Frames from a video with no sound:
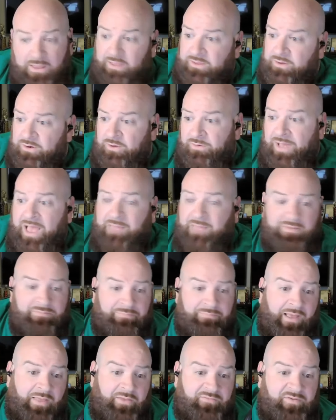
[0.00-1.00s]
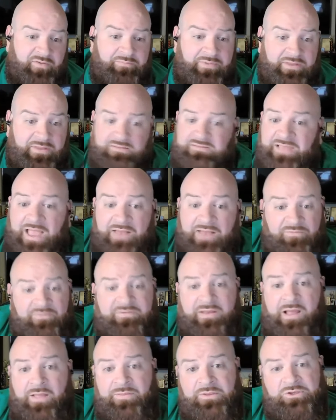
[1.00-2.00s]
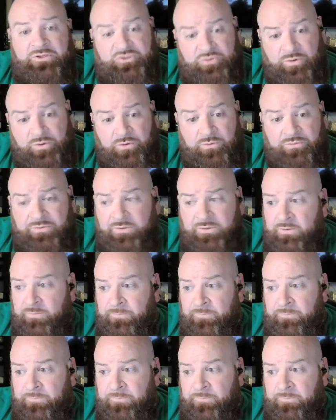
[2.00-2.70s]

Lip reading: you know, I'd be bothered by being attacked for telling the truth.